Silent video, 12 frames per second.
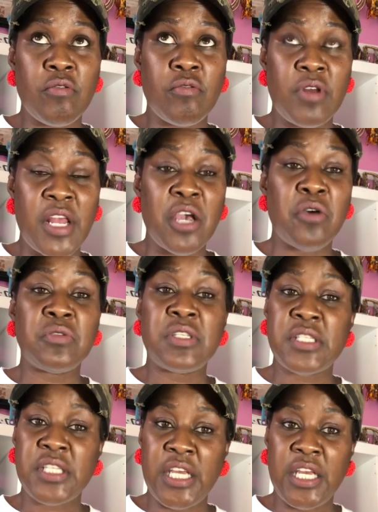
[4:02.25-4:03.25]
nail,
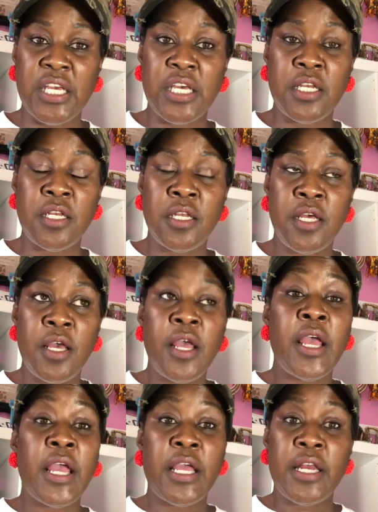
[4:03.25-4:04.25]
skin,
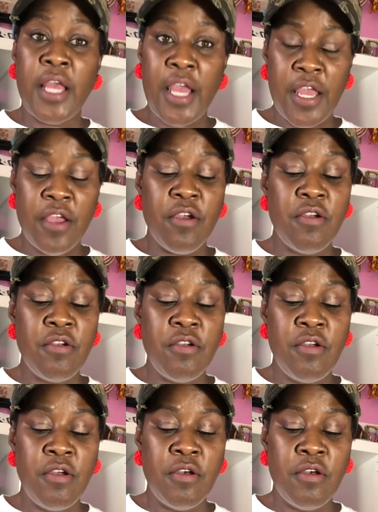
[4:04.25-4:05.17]
and hair.